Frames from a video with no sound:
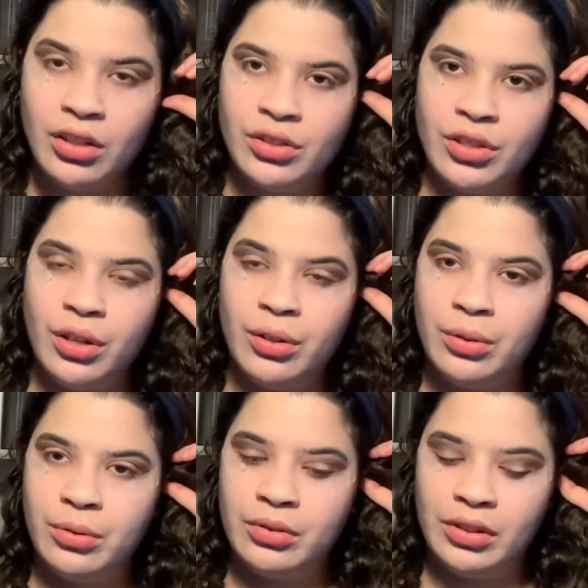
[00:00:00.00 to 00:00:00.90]

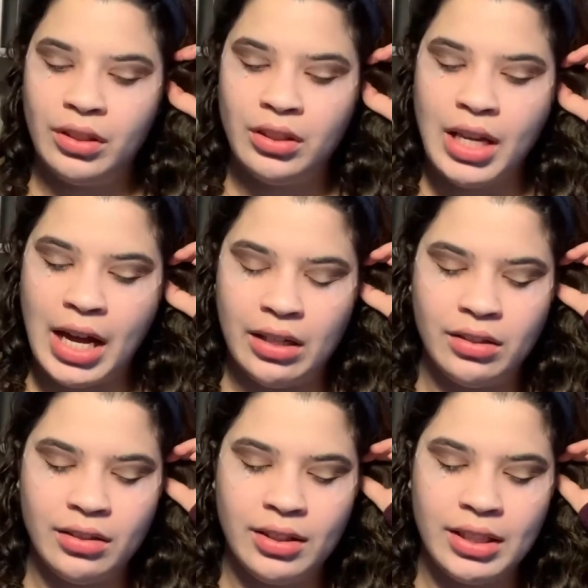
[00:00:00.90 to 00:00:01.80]
So yeah,
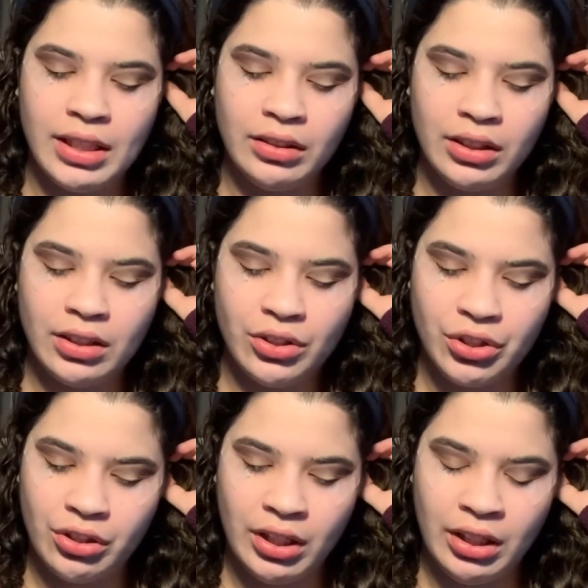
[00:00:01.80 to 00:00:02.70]
Cilka's
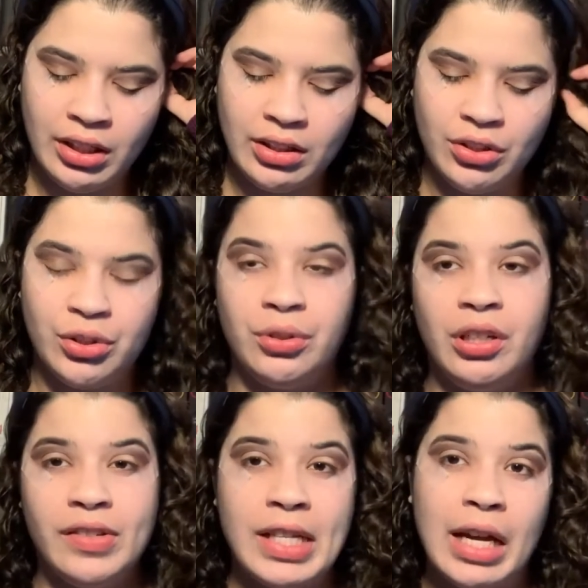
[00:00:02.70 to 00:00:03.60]
Journey is a
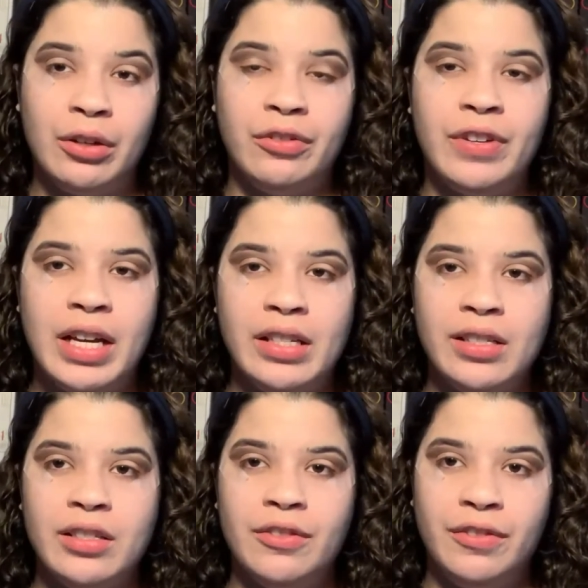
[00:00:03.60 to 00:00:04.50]
story of
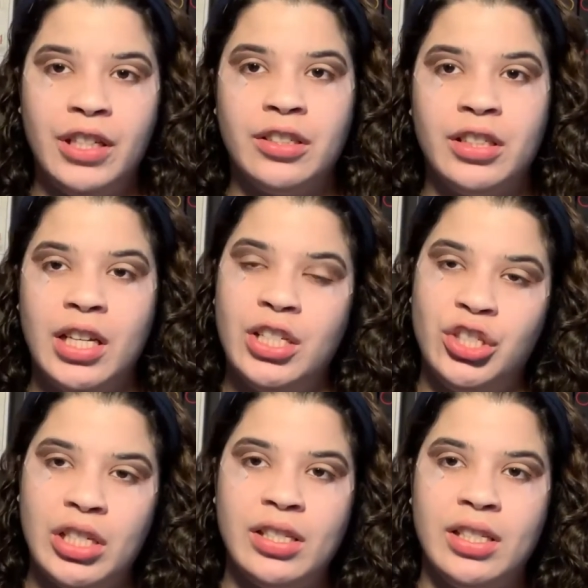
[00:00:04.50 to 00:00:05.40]
sacrifice, fear,
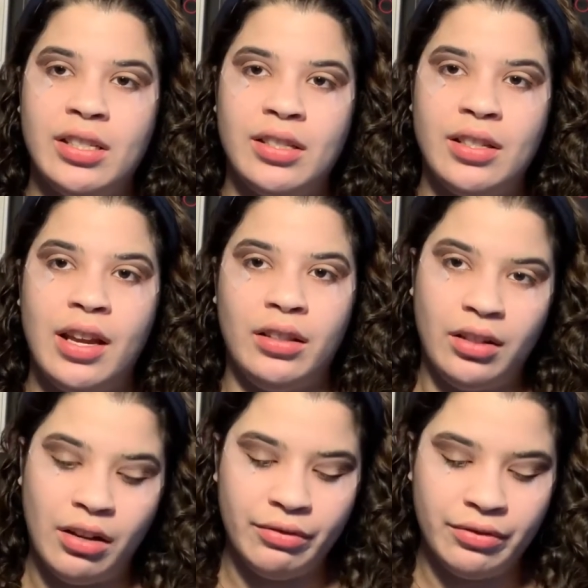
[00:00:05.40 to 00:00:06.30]
injustice, and
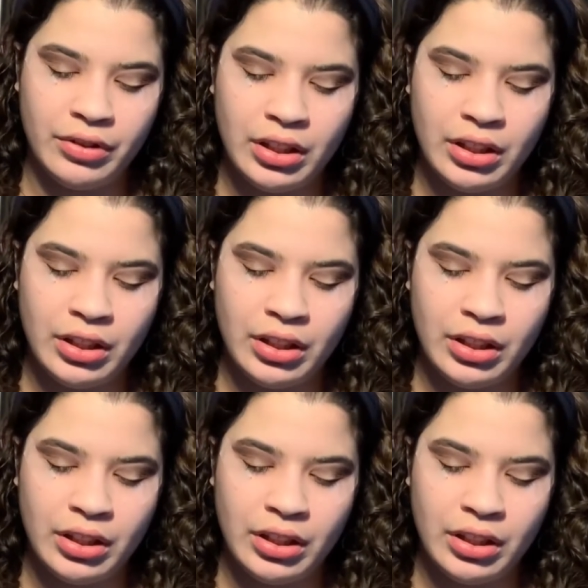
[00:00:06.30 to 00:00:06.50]
love.